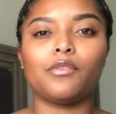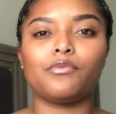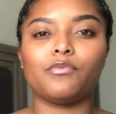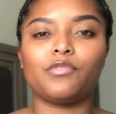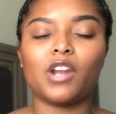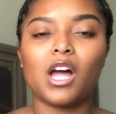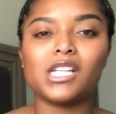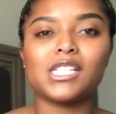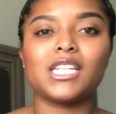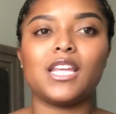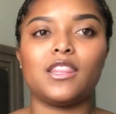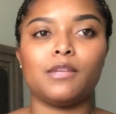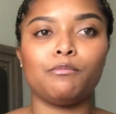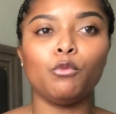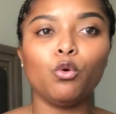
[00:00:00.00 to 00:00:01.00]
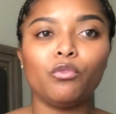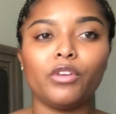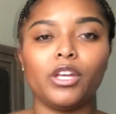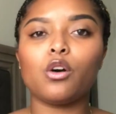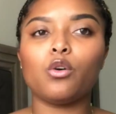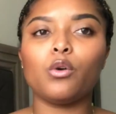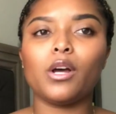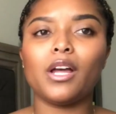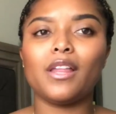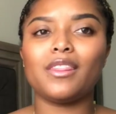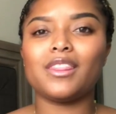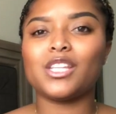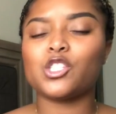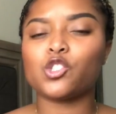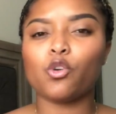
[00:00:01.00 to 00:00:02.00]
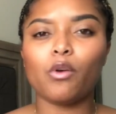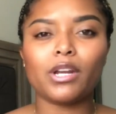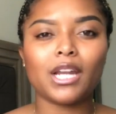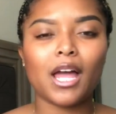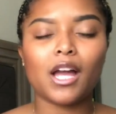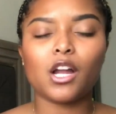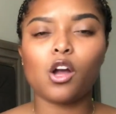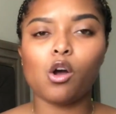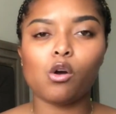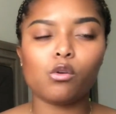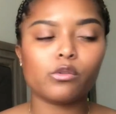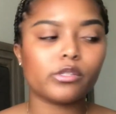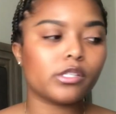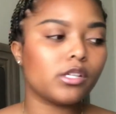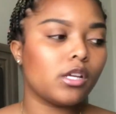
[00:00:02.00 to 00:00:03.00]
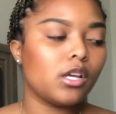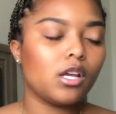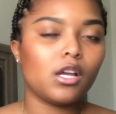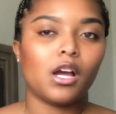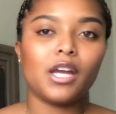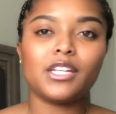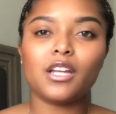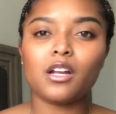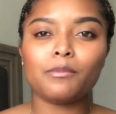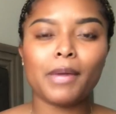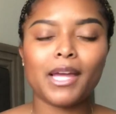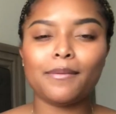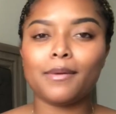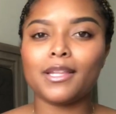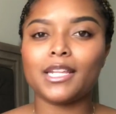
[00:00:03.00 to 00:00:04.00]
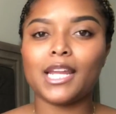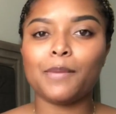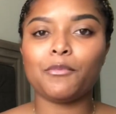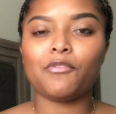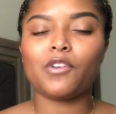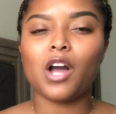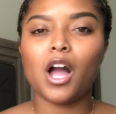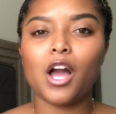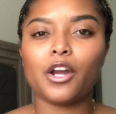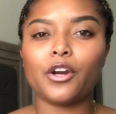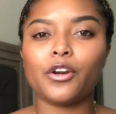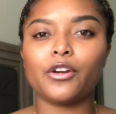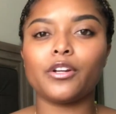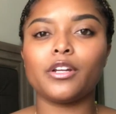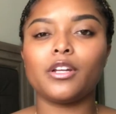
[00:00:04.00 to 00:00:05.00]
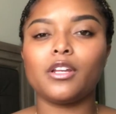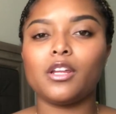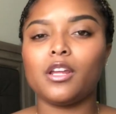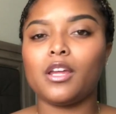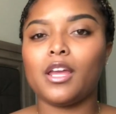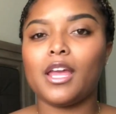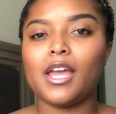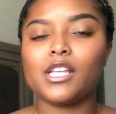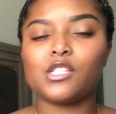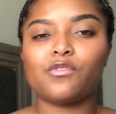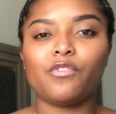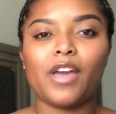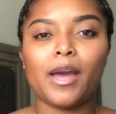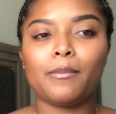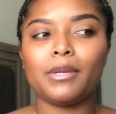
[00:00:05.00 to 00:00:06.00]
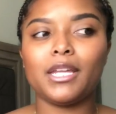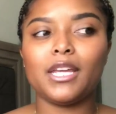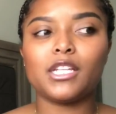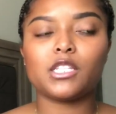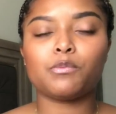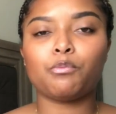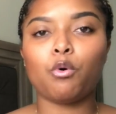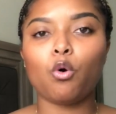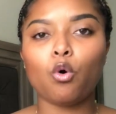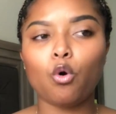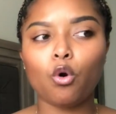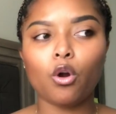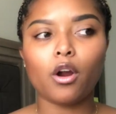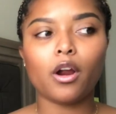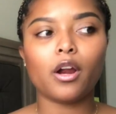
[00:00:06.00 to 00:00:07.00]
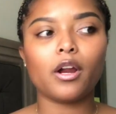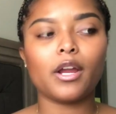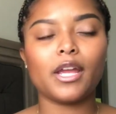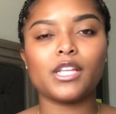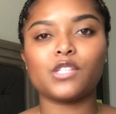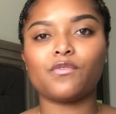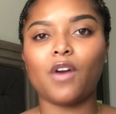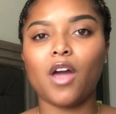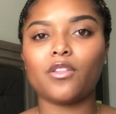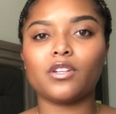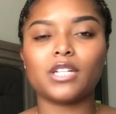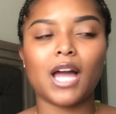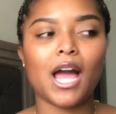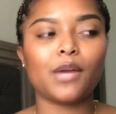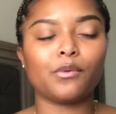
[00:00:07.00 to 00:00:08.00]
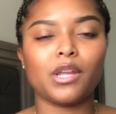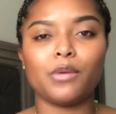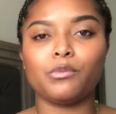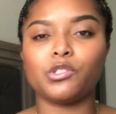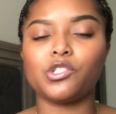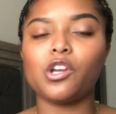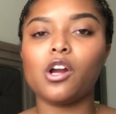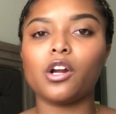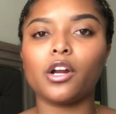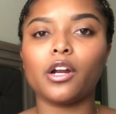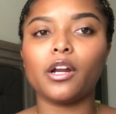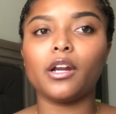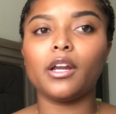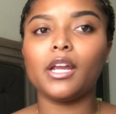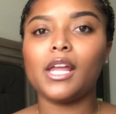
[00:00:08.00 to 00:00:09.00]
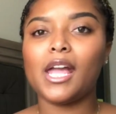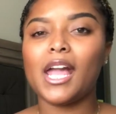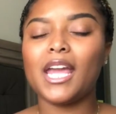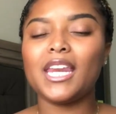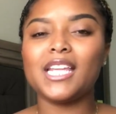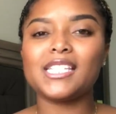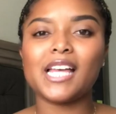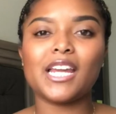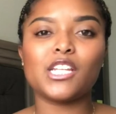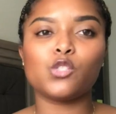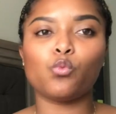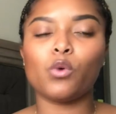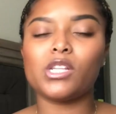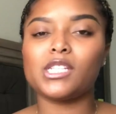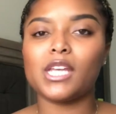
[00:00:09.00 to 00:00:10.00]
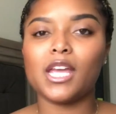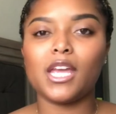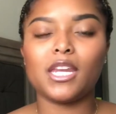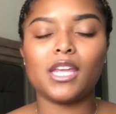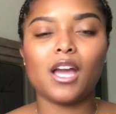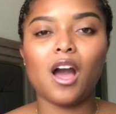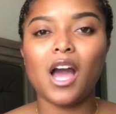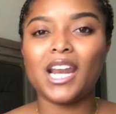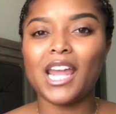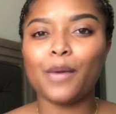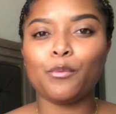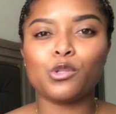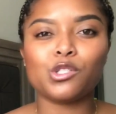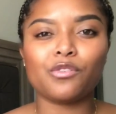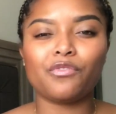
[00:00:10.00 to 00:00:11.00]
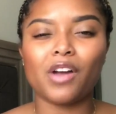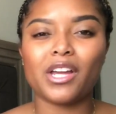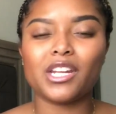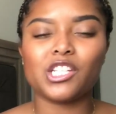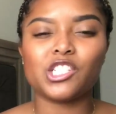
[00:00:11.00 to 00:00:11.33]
flaunted in the movie. So the storyline goes, a young man by the name of Connor, his family is poor, his father died when he was younger, and he's at his wit's end. Unable to find a